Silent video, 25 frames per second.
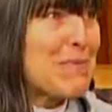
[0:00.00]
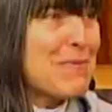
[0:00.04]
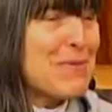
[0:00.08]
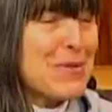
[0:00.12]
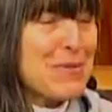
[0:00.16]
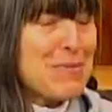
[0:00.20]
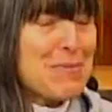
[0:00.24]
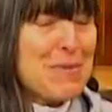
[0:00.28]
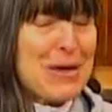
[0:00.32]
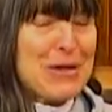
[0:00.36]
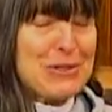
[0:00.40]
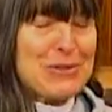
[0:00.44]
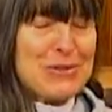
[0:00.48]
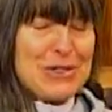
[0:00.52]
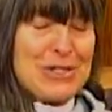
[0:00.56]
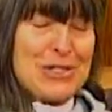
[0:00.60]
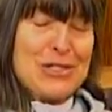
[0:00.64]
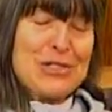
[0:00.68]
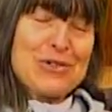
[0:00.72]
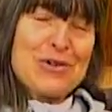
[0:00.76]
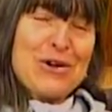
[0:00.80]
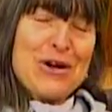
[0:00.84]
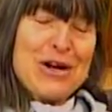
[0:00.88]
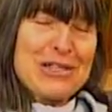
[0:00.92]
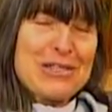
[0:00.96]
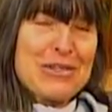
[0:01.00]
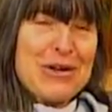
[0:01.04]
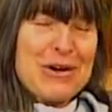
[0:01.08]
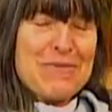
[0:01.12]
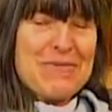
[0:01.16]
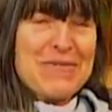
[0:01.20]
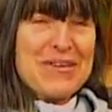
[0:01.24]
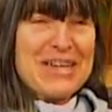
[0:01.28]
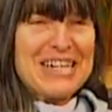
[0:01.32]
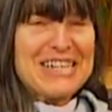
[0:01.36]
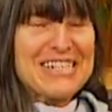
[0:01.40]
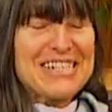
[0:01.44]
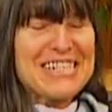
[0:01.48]
for the Patriots. Cross our
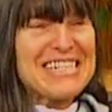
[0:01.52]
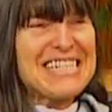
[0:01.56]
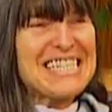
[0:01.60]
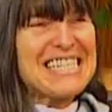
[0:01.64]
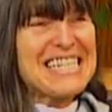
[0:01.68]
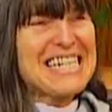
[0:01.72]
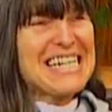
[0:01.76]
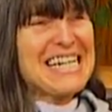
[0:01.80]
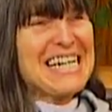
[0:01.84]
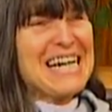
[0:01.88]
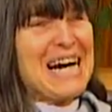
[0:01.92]
fingers.